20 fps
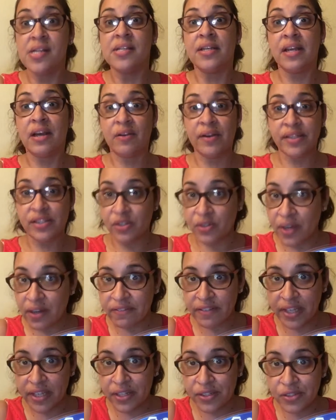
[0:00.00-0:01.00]
Now, I do
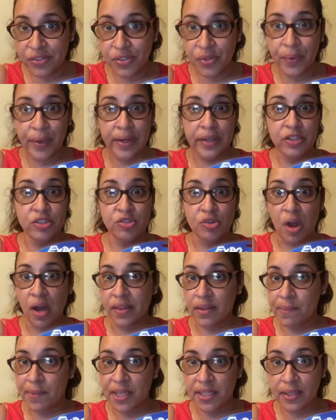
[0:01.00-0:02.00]
have kiddos who are going to draw
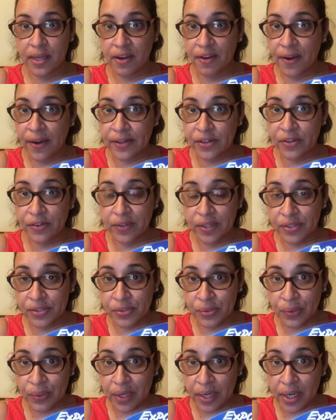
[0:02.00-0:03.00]
the main character of the
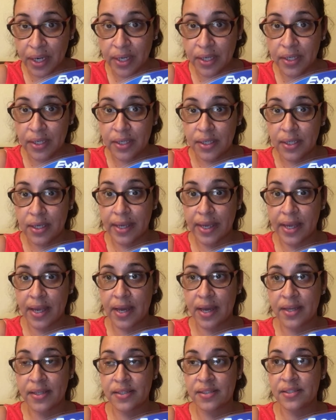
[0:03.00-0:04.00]
story
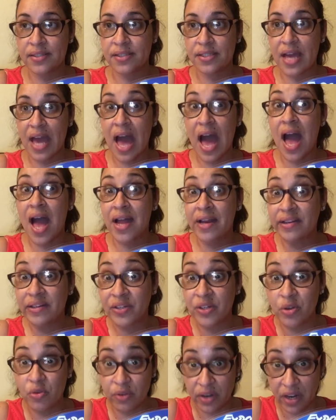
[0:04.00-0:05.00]
and add
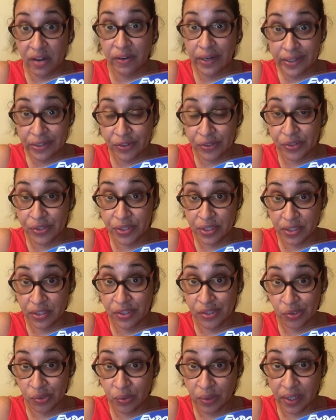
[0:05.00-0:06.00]
new characters to the
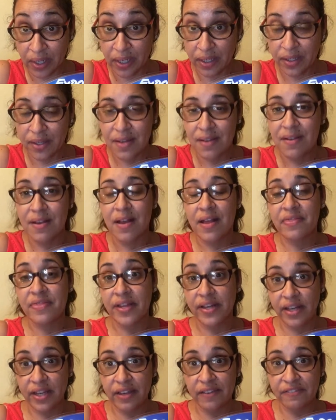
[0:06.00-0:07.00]
story. And
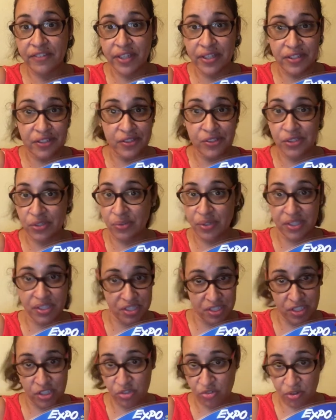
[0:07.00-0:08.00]
then I have kiddos who are
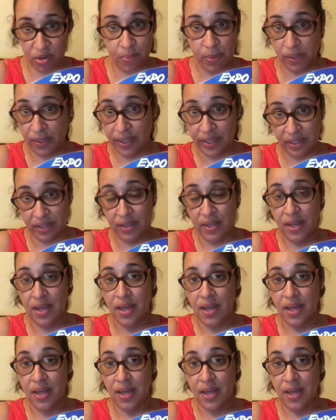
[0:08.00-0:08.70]
just scribbling.